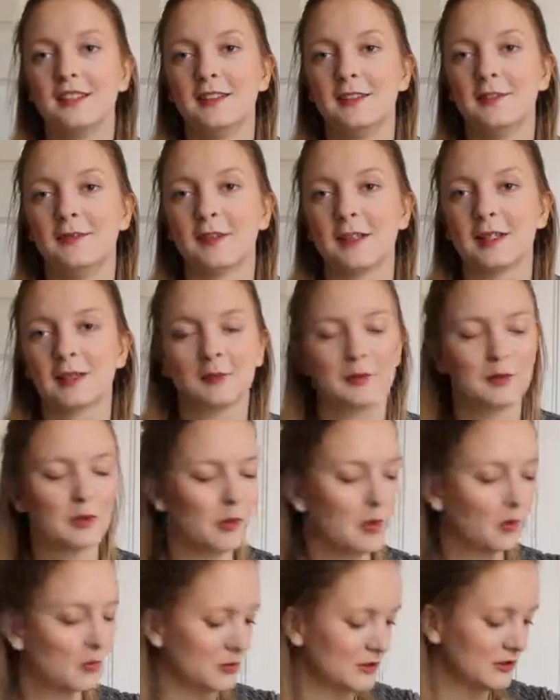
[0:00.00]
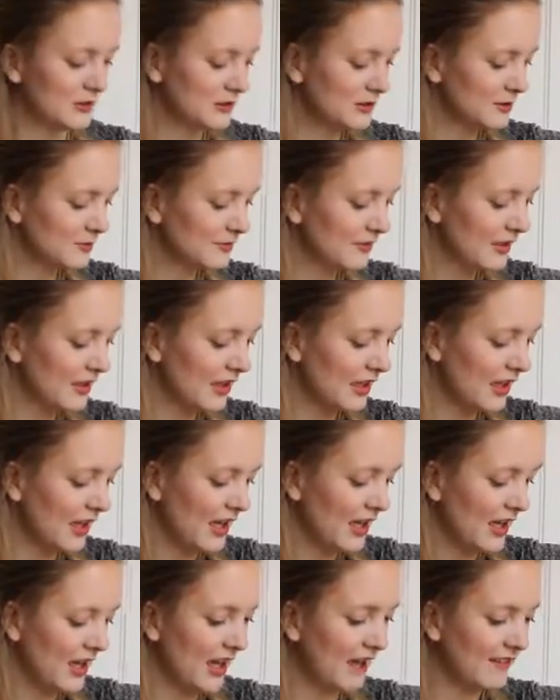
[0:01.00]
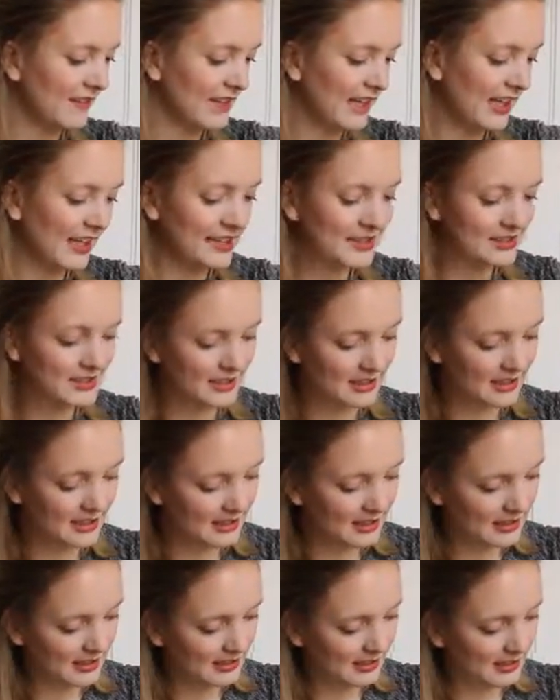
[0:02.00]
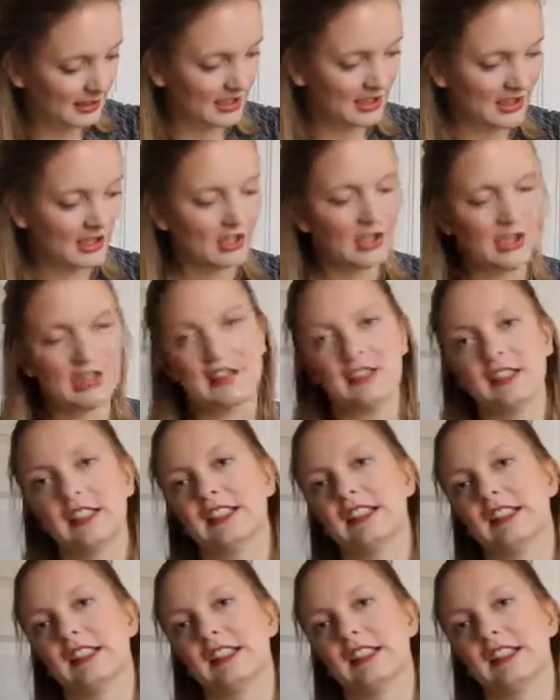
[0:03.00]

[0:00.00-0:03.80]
invite them to Hogwarts. And the last thing in here